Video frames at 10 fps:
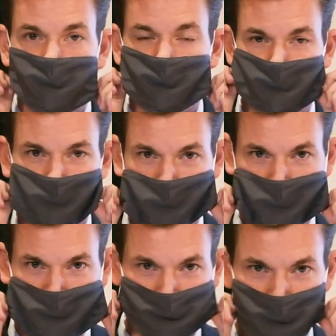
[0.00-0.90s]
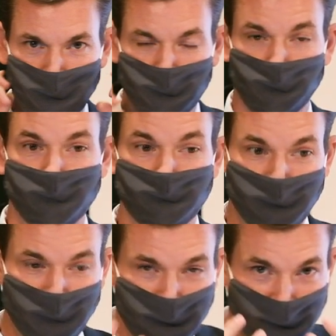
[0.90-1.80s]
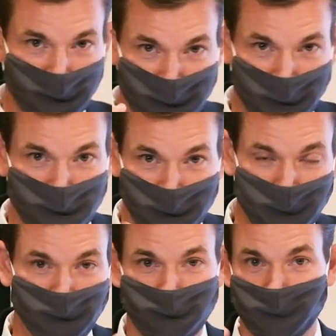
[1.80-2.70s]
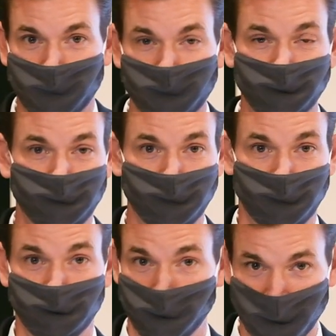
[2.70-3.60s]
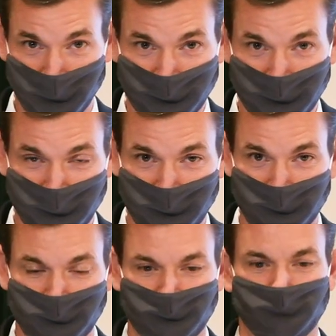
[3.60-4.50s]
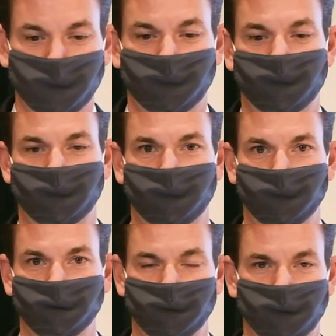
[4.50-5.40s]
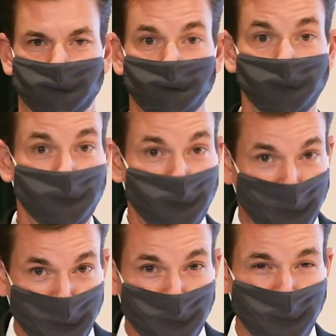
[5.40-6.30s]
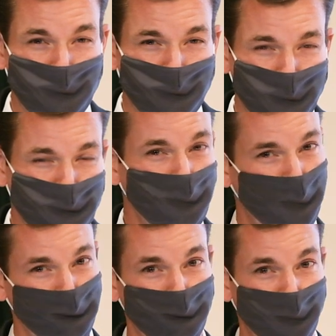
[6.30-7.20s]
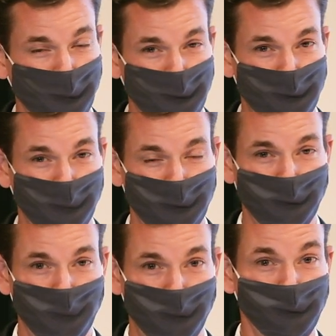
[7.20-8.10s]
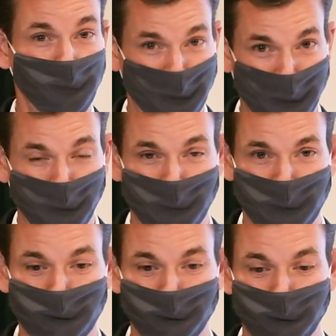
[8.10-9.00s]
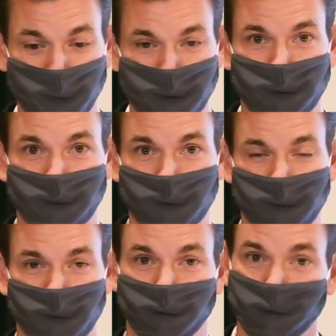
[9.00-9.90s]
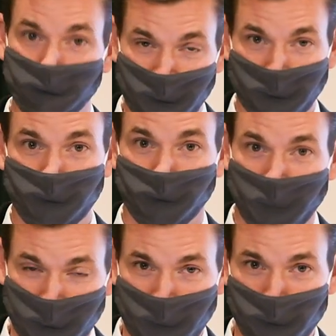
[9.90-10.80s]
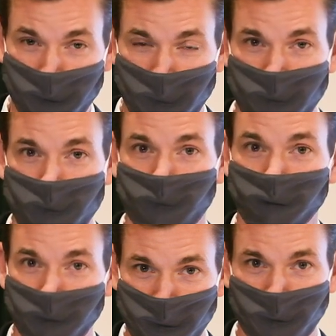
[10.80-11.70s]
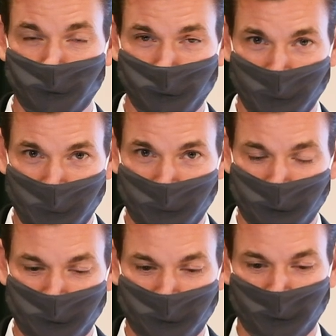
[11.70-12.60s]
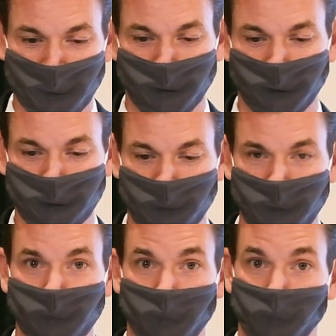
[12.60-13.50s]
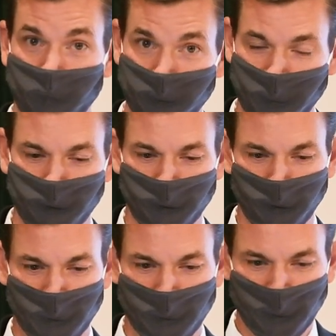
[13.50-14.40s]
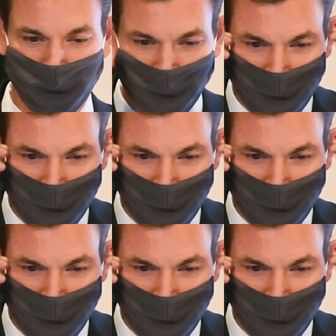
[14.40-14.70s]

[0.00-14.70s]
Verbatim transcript: put that on. Try not to touch the outside if you can avoid it. Uh, we know that it's not as comfortable as, as going without one, but uh, try to keep that on as much as you can. We'll talk about when that's required.